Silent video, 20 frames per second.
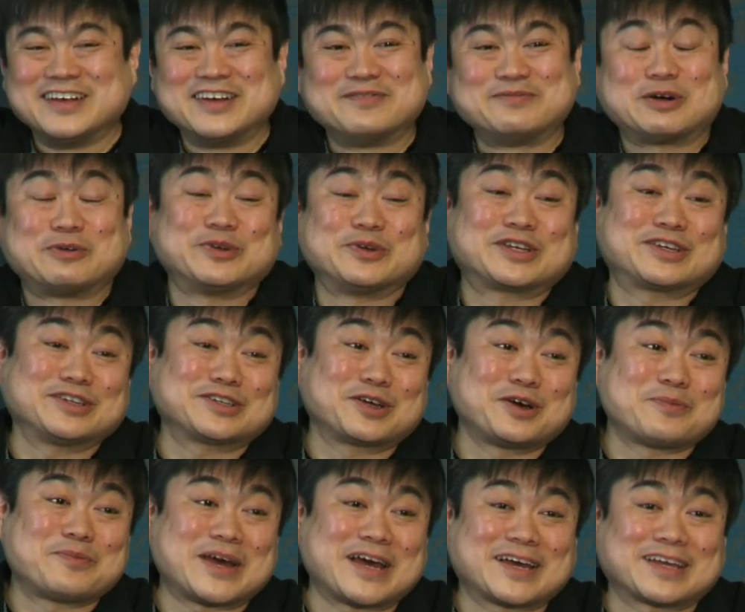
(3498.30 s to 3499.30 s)
But we could
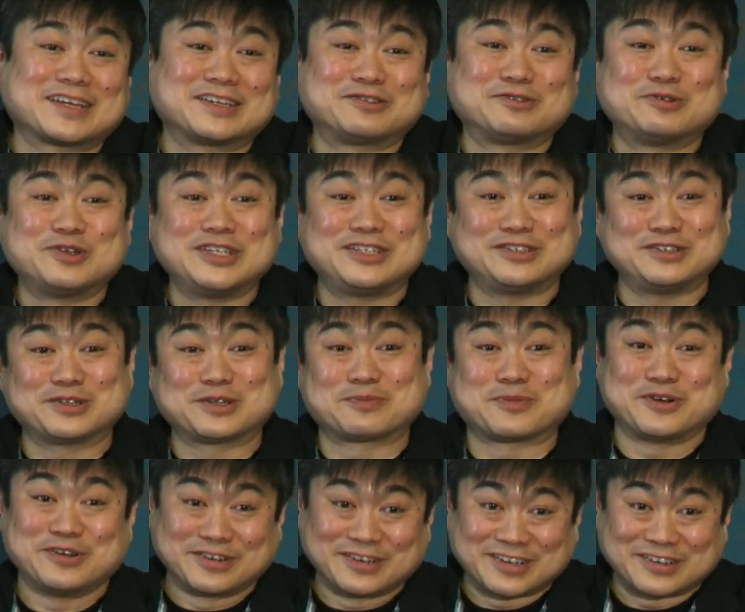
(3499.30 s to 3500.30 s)
go back and redo the
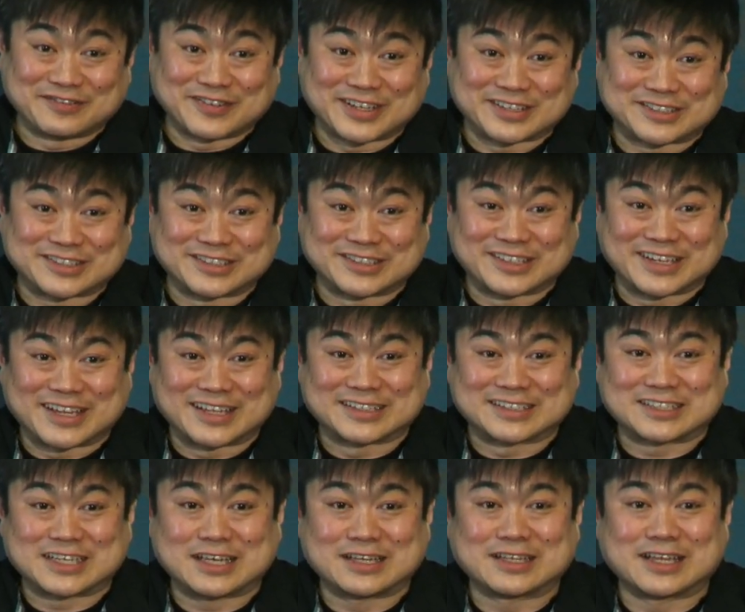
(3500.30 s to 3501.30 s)
Berne Convention and
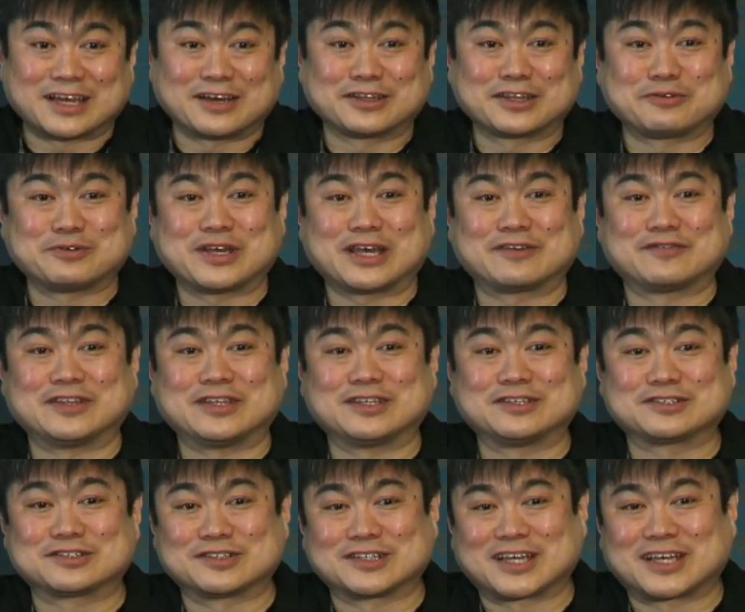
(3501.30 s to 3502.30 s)
say, now that we have the
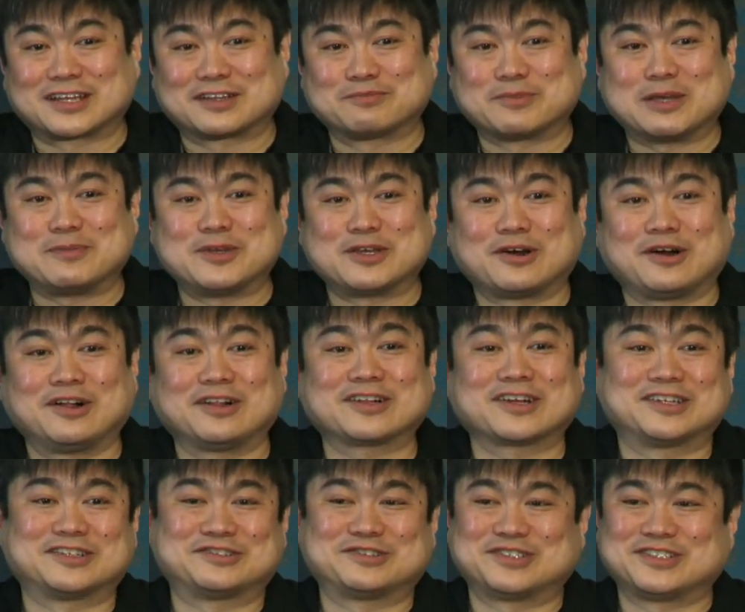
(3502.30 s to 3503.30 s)
internet, maybe all
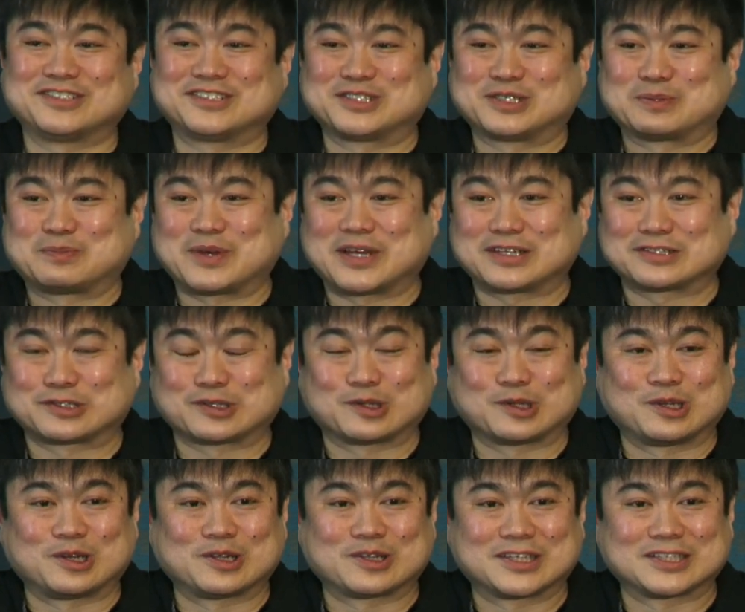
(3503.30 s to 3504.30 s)
countries should pass a
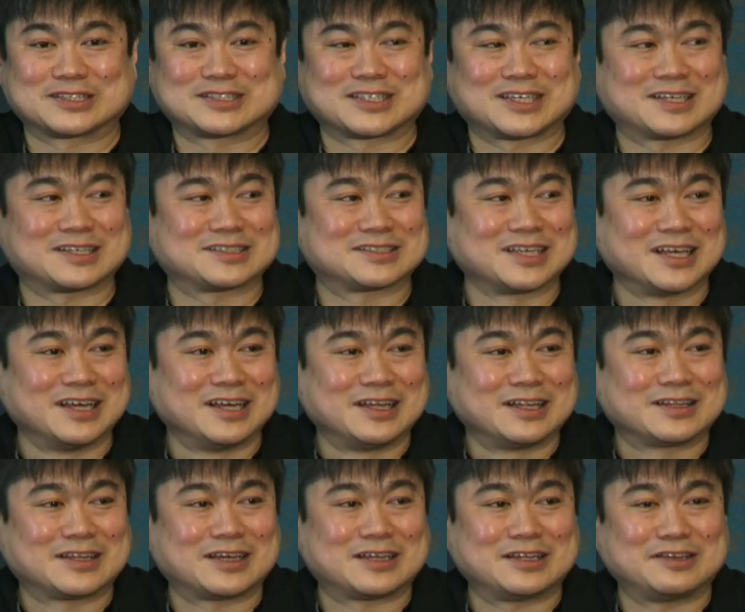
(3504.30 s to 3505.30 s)
law that says
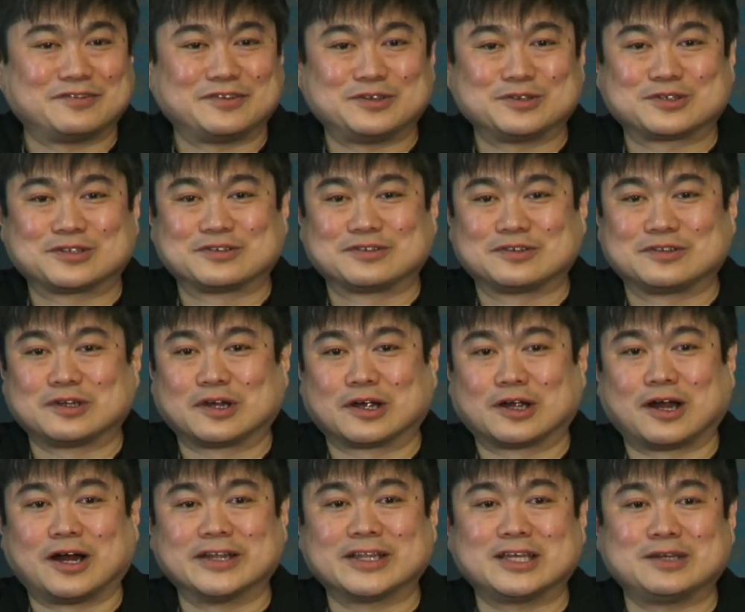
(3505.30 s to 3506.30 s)
that if you are
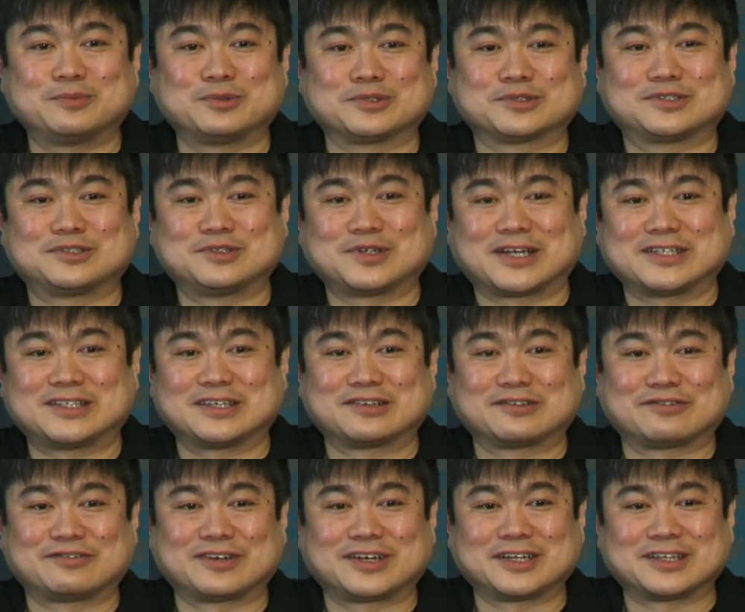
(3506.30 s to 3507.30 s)
unable to
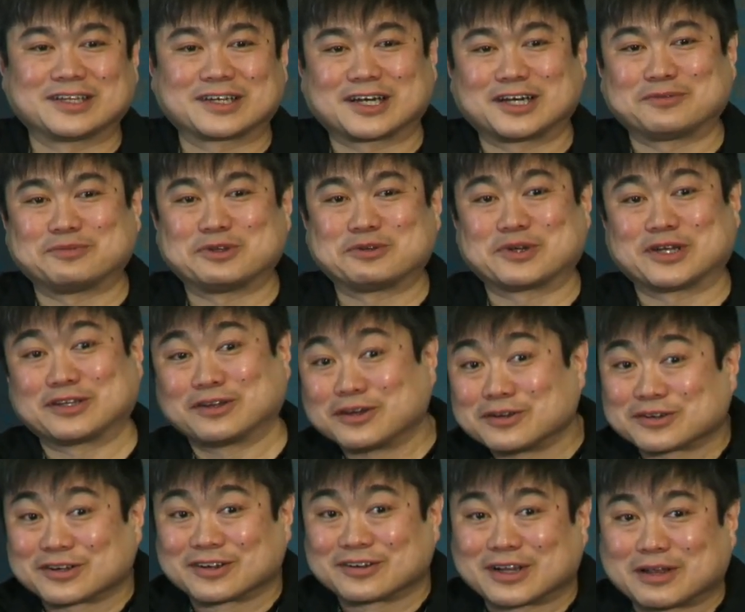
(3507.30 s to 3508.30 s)
identify the copyright
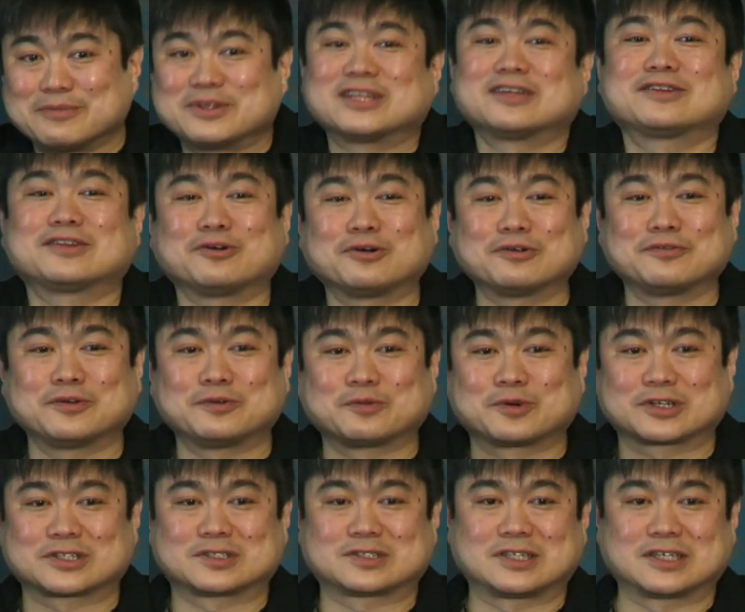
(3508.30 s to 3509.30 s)
owner, I mean, the, the orphan
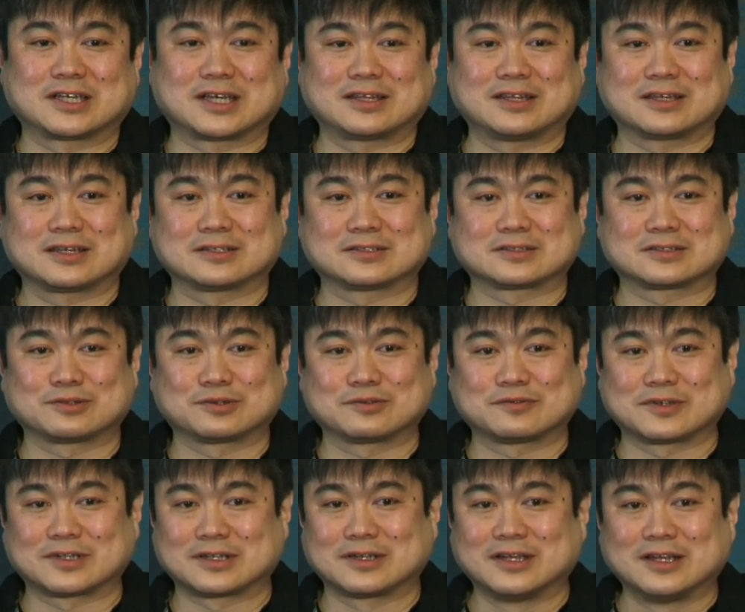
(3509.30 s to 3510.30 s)
works thing, I think, is sort of
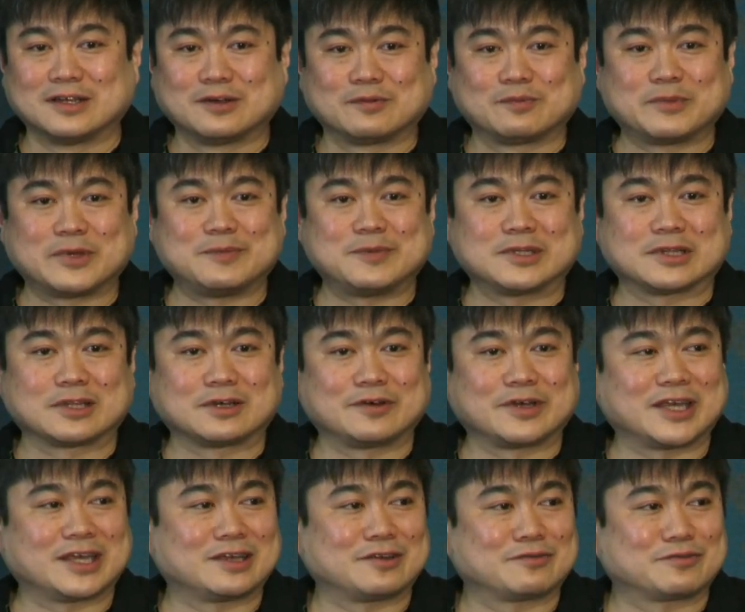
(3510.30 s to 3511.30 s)
a maybe
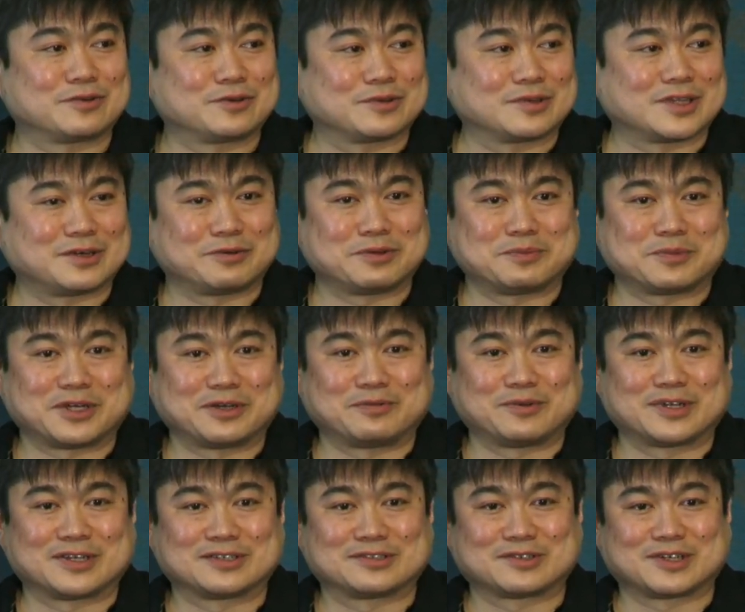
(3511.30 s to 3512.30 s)
low-hanging fruit that we might
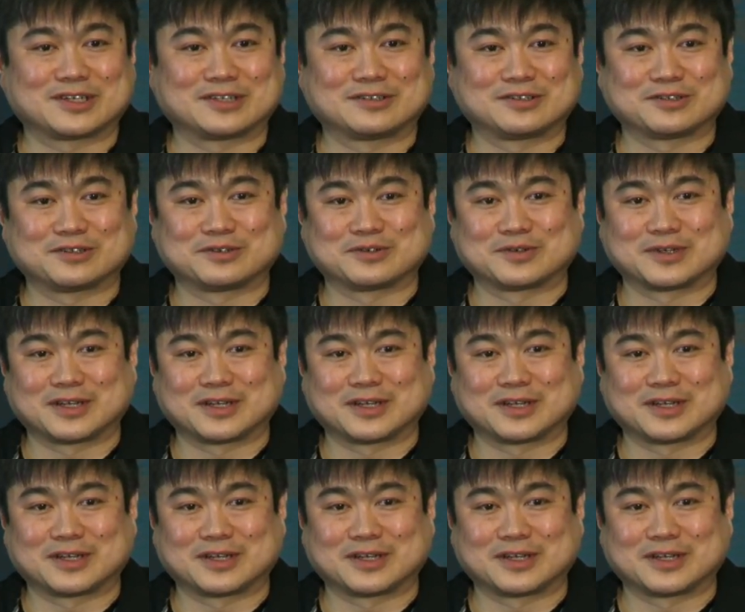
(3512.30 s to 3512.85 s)
want to try to do.